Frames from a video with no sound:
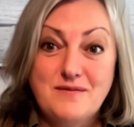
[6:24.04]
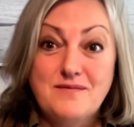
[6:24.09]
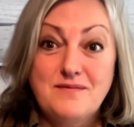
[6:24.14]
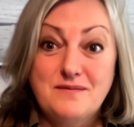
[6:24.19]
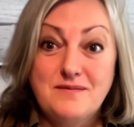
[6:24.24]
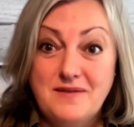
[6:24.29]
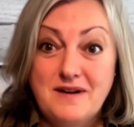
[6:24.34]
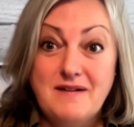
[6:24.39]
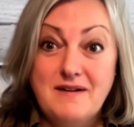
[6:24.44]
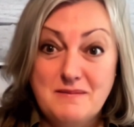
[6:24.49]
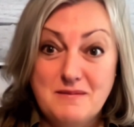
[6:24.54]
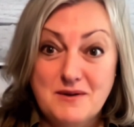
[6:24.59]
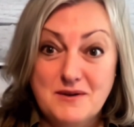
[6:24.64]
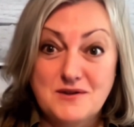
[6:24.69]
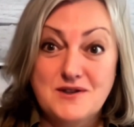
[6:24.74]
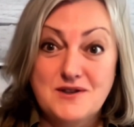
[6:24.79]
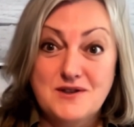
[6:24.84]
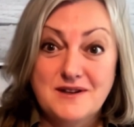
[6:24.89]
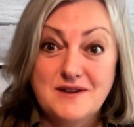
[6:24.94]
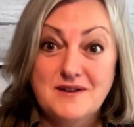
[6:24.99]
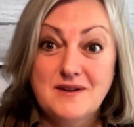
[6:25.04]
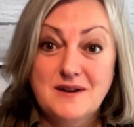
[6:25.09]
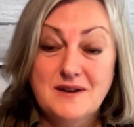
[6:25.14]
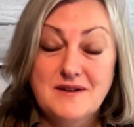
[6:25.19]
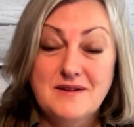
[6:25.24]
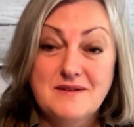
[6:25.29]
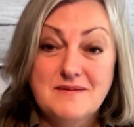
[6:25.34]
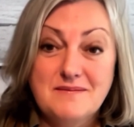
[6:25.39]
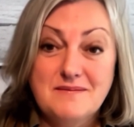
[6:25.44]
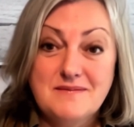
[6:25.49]
very much
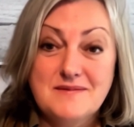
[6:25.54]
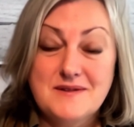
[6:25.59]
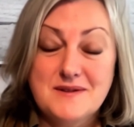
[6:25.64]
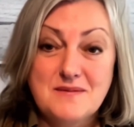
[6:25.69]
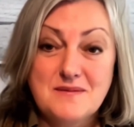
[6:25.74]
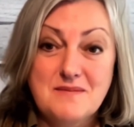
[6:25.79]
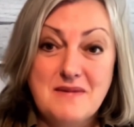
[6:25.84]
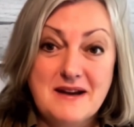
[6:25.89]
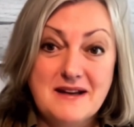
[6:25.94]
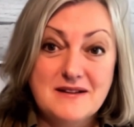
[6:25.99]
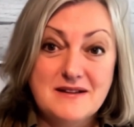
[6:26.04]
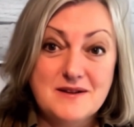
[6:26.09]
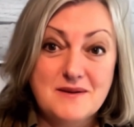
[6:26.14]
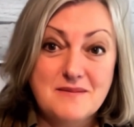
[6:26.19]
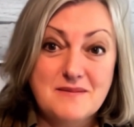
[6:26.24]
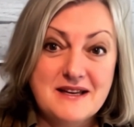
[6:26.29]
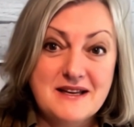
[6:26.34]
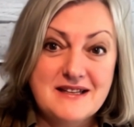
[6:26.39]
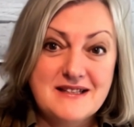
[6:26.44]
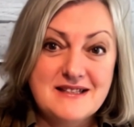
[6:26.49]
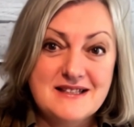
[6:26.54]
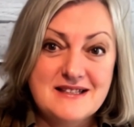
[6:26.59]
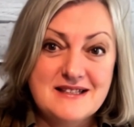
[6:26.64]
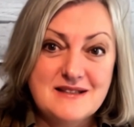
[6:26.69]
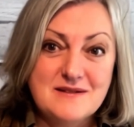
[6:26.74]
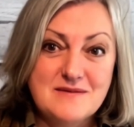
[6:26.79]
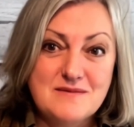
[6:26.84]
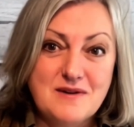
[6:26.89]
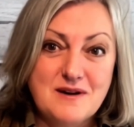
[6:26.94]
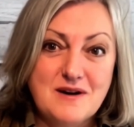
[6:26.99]
a sort of
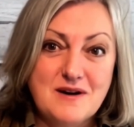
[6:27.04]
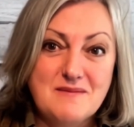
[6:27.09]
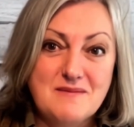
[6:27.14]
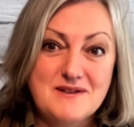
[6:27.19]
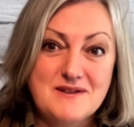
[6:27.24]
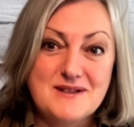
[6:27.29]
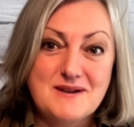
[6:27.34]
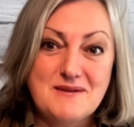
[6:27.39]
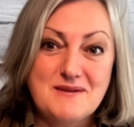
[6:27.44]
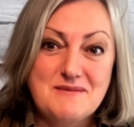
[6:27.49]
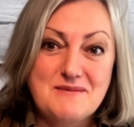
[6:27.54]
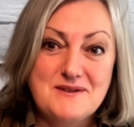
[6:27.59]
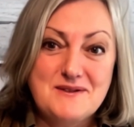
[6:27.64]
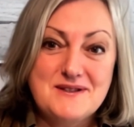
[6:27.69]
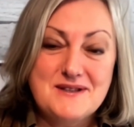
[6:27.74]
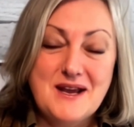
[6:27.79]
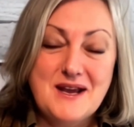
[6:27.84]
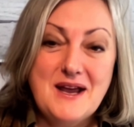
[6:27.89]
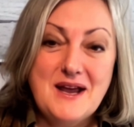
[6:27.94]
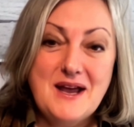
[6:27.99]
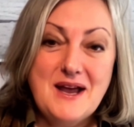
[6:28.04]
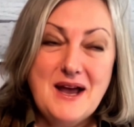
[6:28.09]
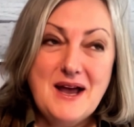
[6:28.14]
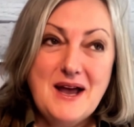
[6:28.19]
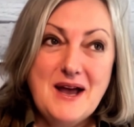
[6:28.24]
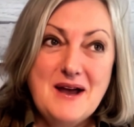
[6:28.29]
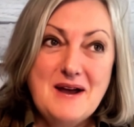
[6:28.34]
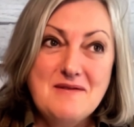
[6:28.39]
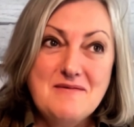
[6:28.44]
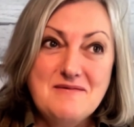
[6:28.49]
male-dominated environment. So it was
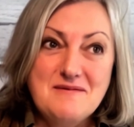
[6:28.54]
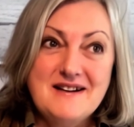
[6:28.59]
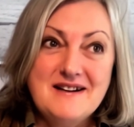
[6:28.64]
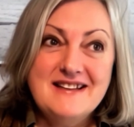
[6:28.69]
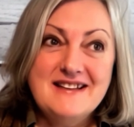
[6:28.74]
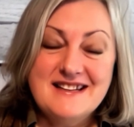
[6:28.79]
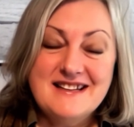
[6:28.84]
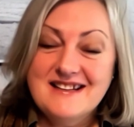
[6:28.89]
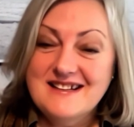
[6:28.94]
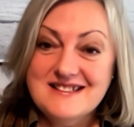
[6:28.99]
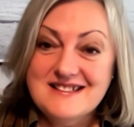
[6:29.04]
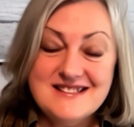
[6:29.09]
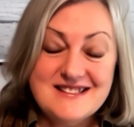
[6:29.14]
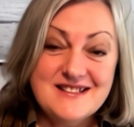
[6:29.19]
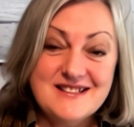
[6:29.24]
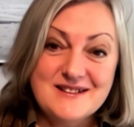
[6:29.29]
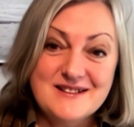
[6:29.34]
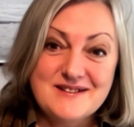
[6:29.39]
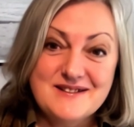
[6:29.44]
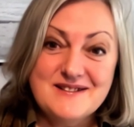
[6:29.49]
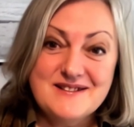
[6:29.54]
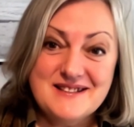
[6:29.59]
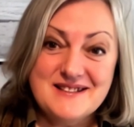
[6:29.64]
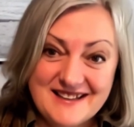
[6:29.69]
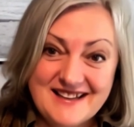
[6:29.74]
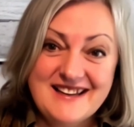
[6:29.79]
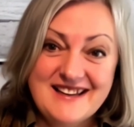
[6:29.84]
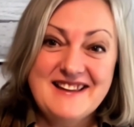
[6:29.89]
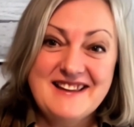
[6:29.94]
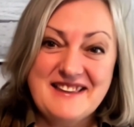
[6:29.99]
really nice to
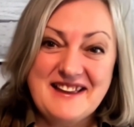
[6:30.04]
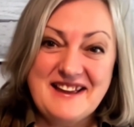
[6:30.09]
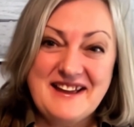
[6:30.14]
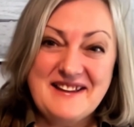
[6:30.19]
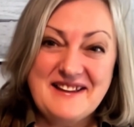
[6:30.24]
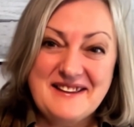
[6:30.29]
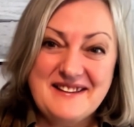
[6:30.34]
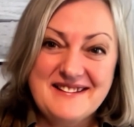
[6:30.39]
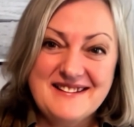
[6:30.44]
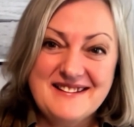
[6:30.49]
hear that.